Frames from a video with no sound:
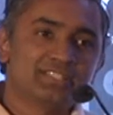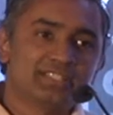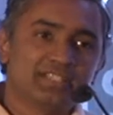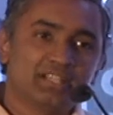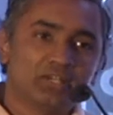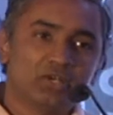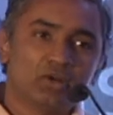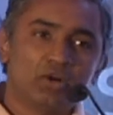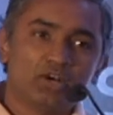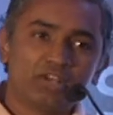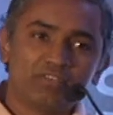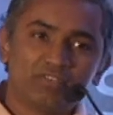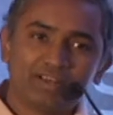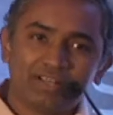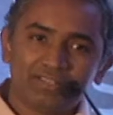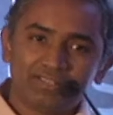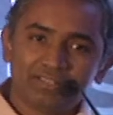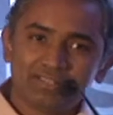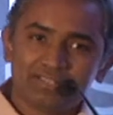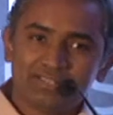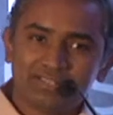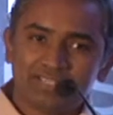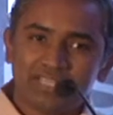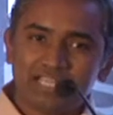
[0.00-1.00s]
and a lot of
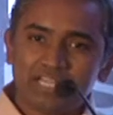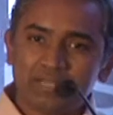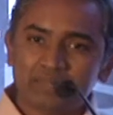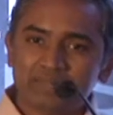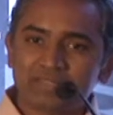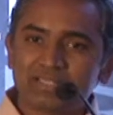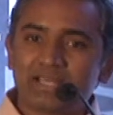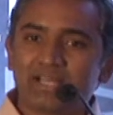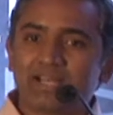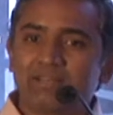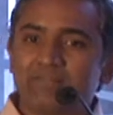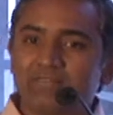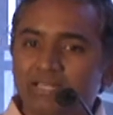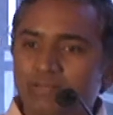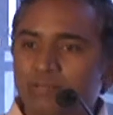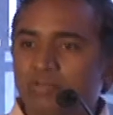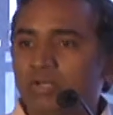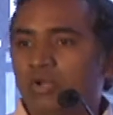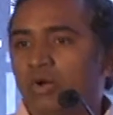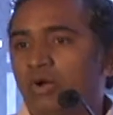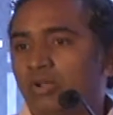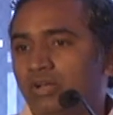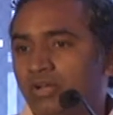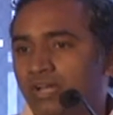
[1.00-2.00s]
other schemes are
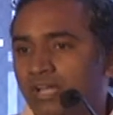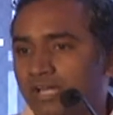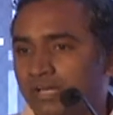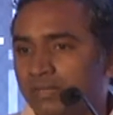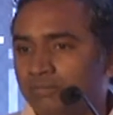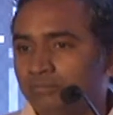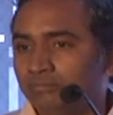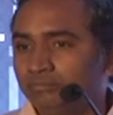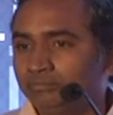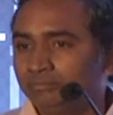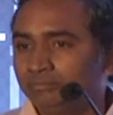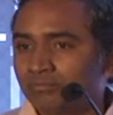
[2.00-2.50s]
available online.